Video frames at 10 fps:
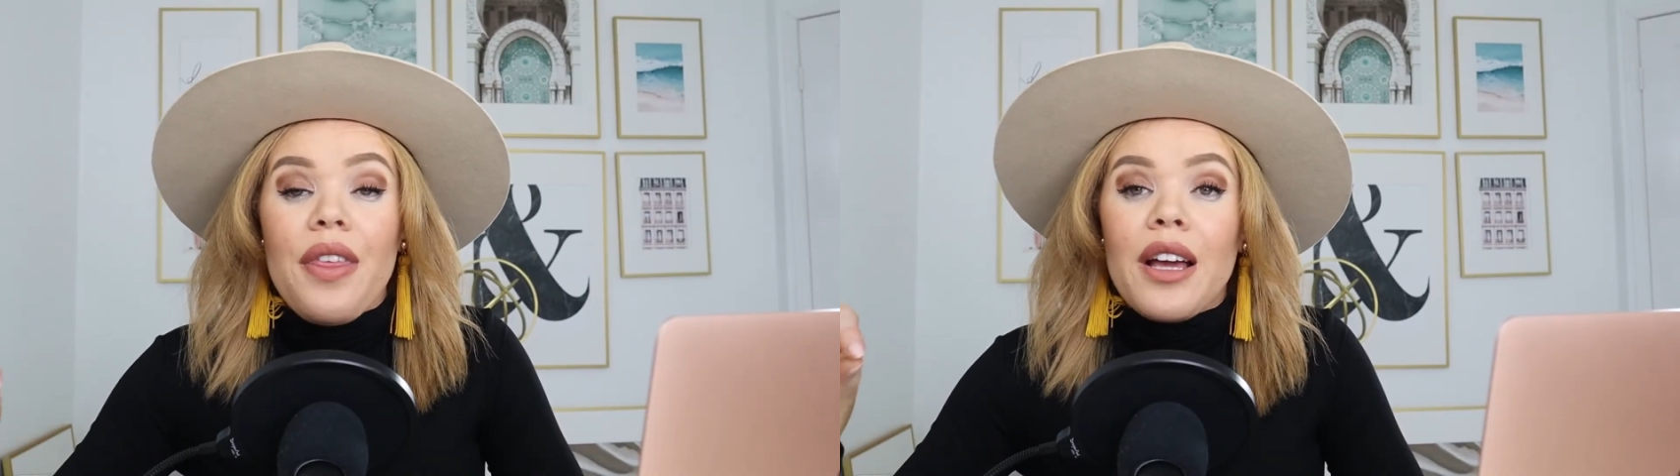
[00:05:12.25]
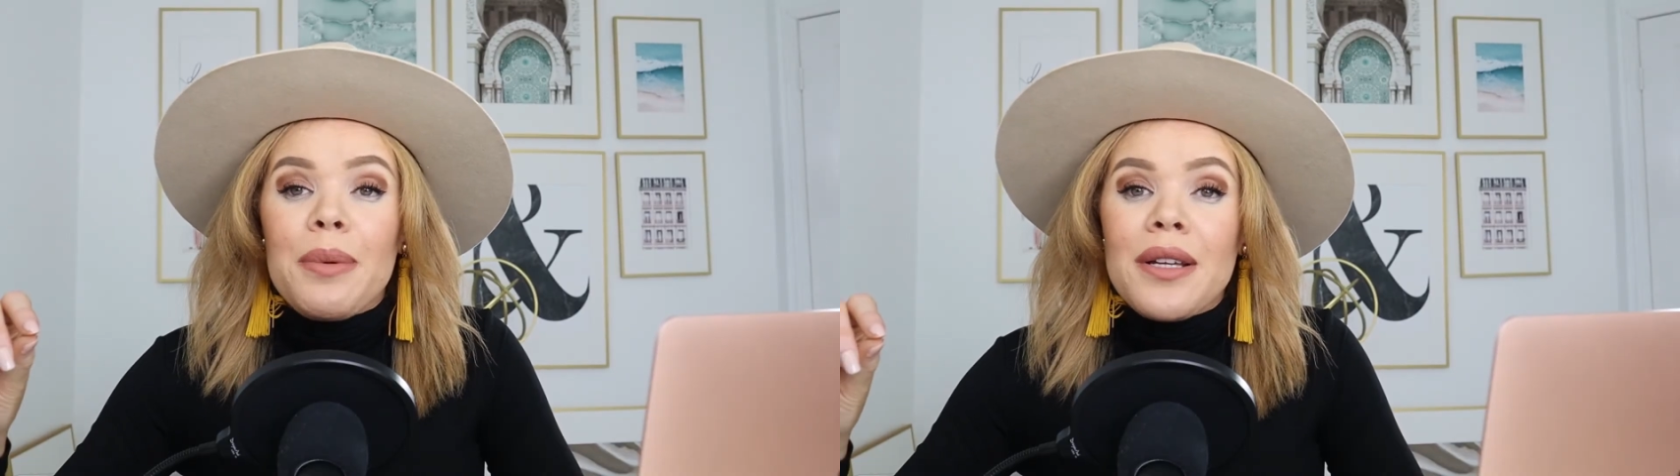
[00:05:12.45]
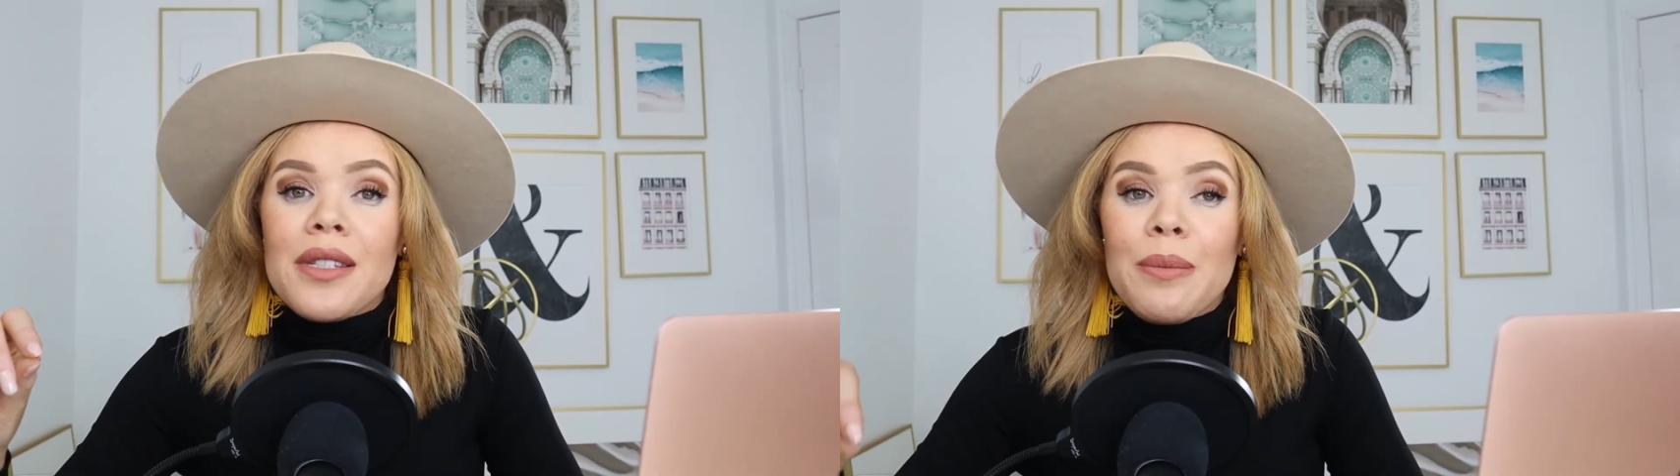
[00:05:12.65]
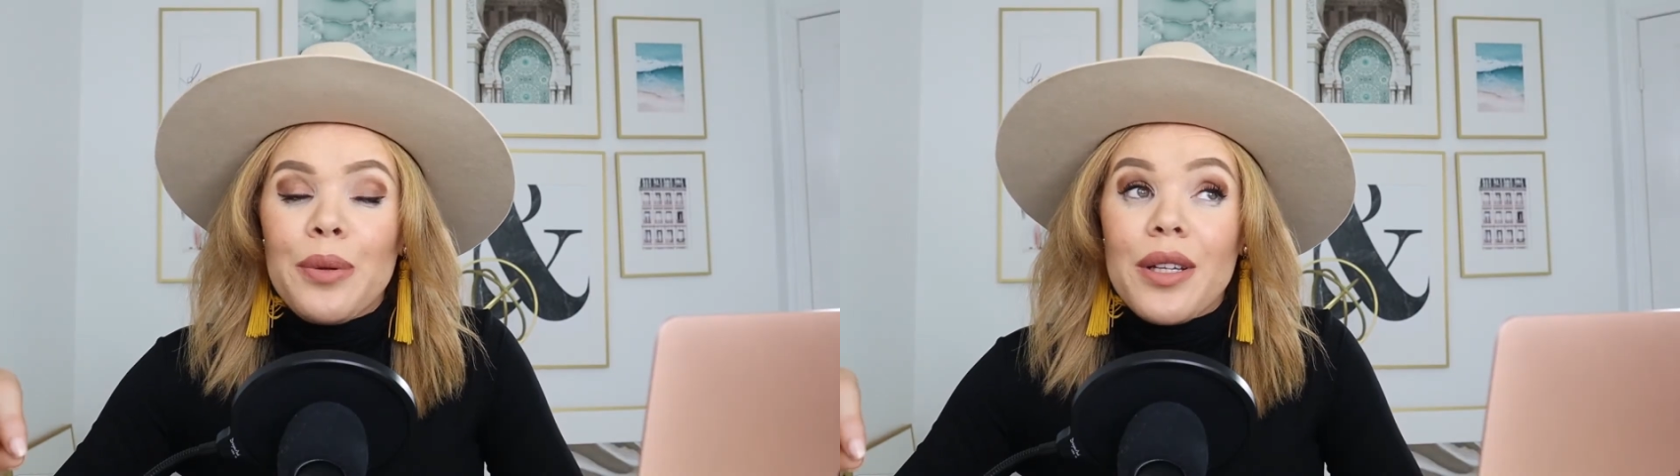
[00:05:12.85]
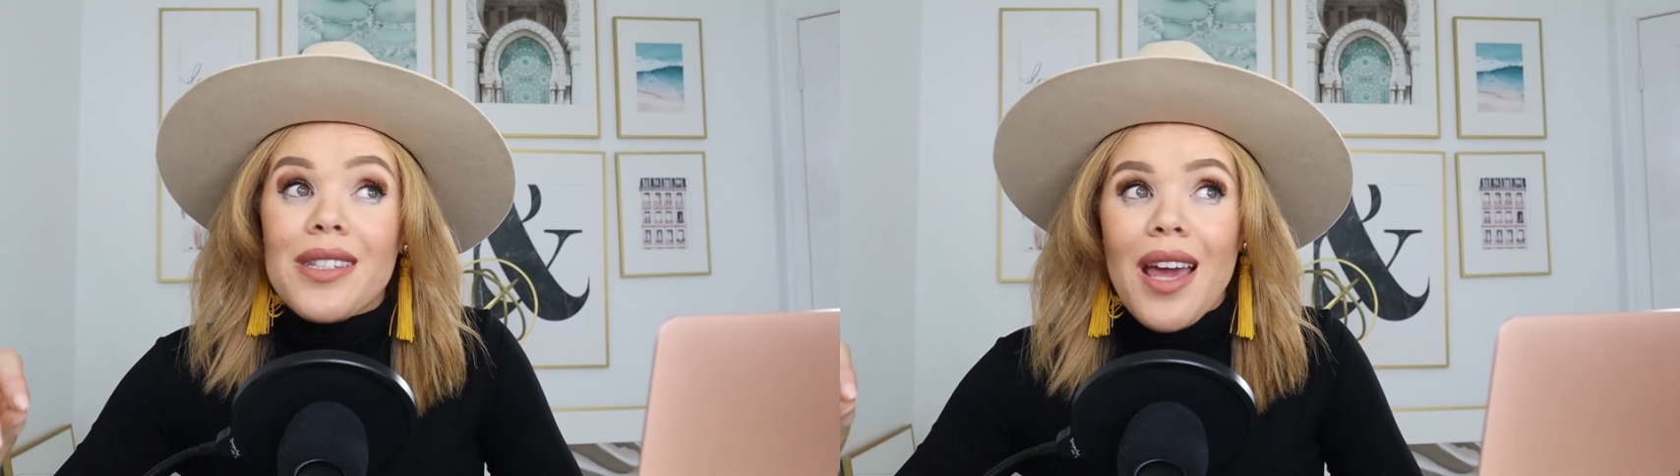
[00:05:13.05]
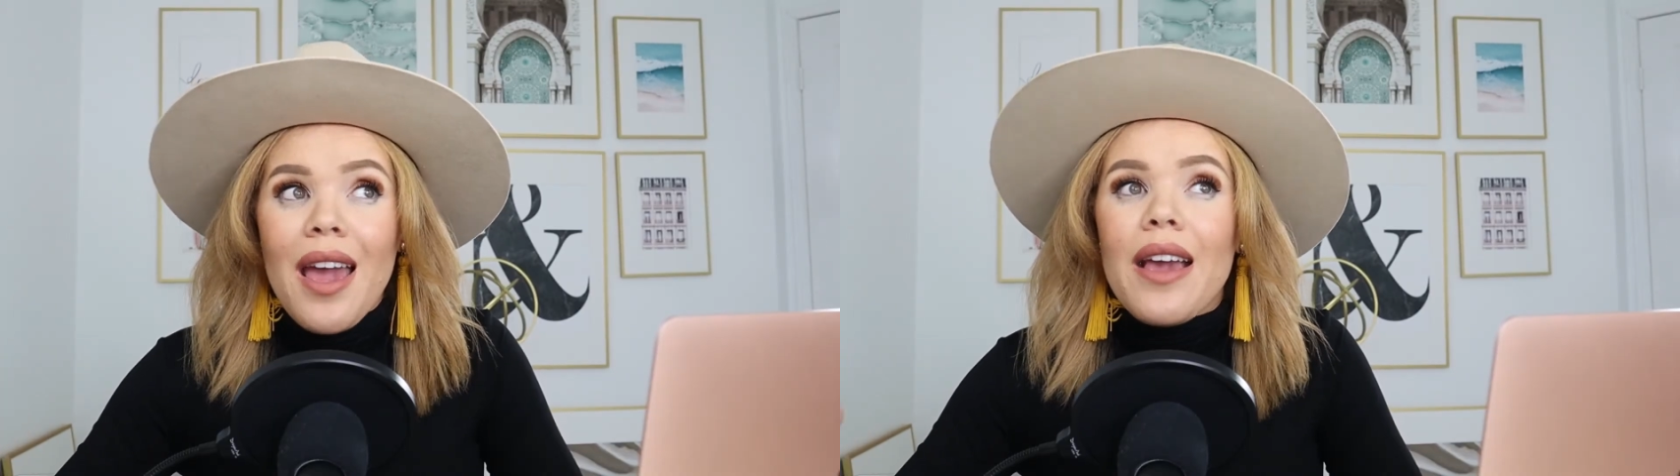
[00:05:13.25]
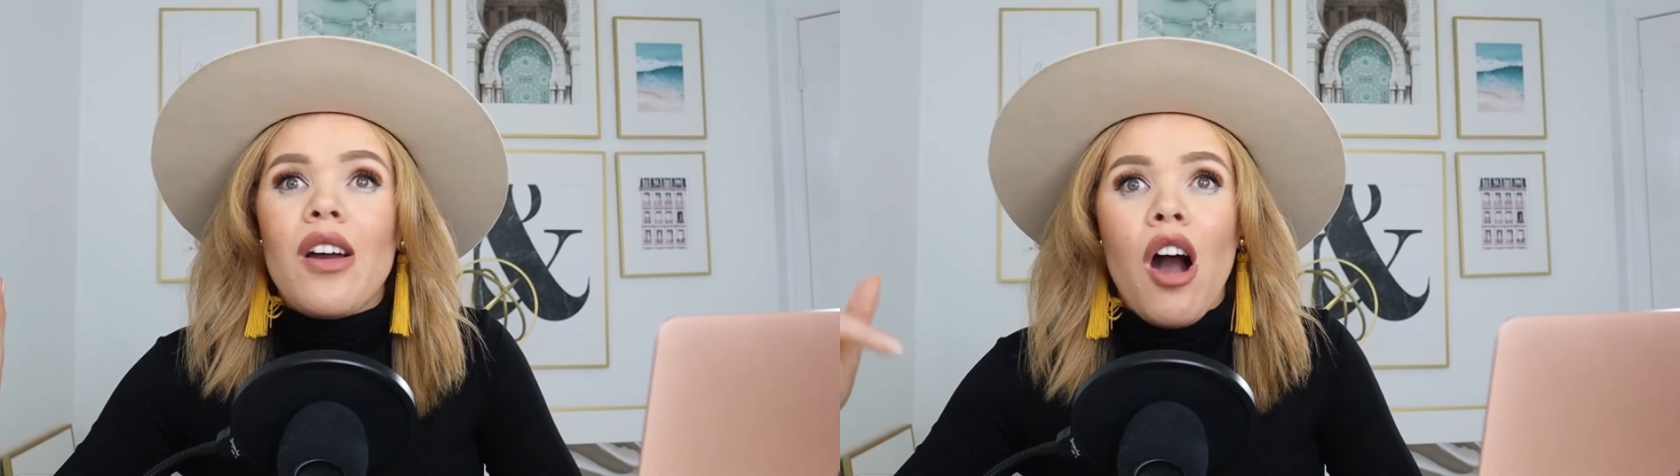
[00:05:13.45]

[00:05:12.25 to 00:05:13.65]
That could be as simple as, hey,